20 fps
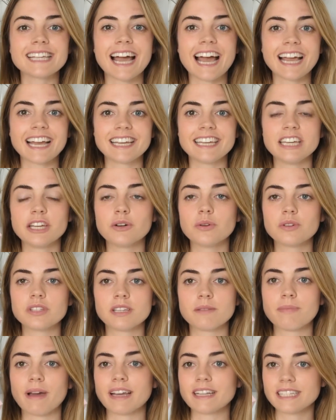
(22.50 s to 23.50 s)

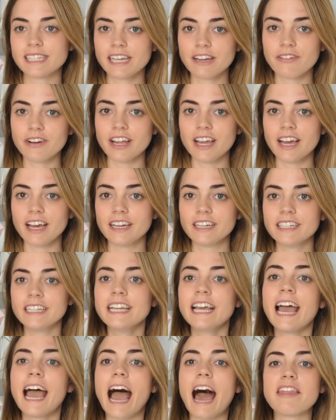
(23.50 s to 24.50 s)
acne-causing bacteria,
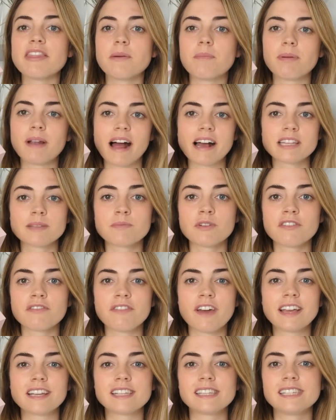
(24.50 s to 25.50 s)
and the plasma
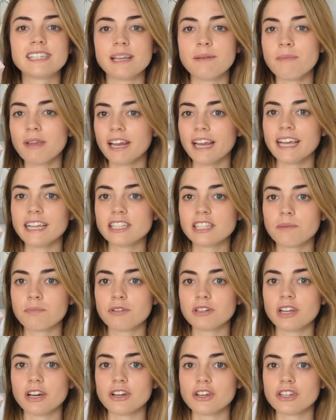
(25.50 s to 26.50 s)
effect stimulates the
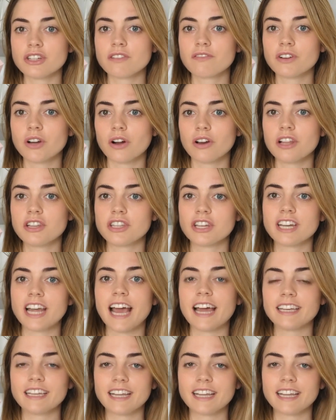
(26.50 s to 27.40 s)
production of collagen and